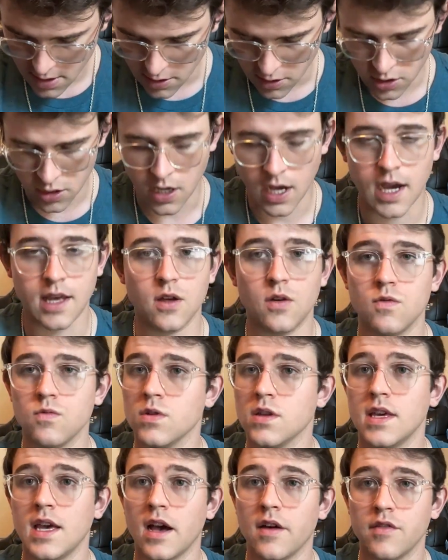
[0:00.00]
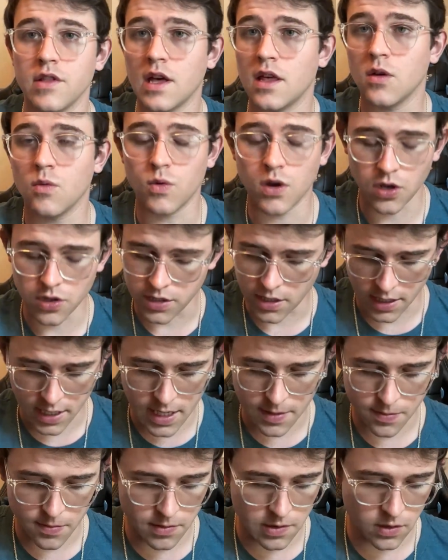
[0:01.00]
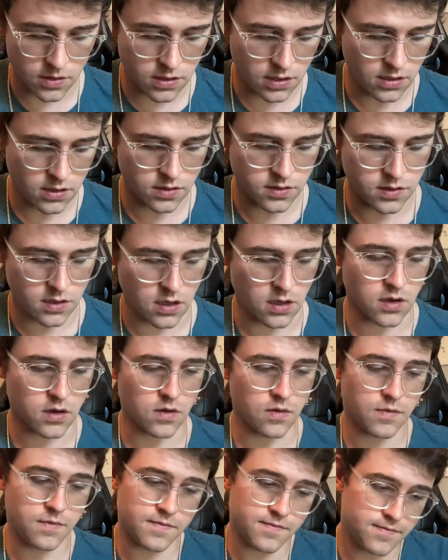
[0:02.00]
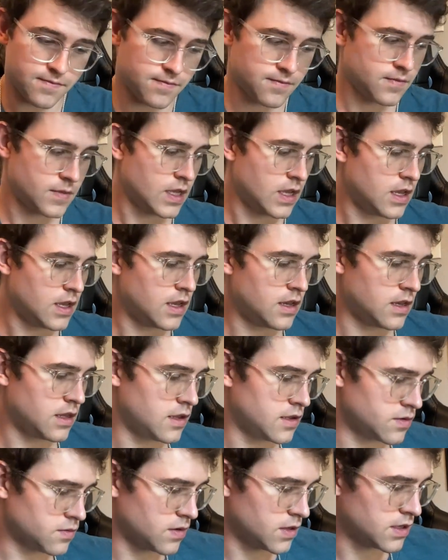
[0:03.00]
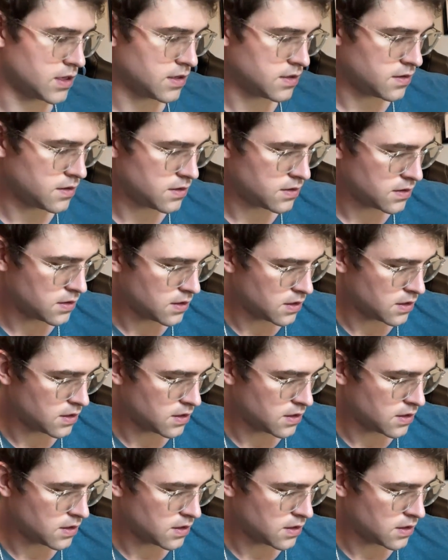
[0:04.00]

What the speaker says: I don't really have a lot of welding capability, so it is what it is.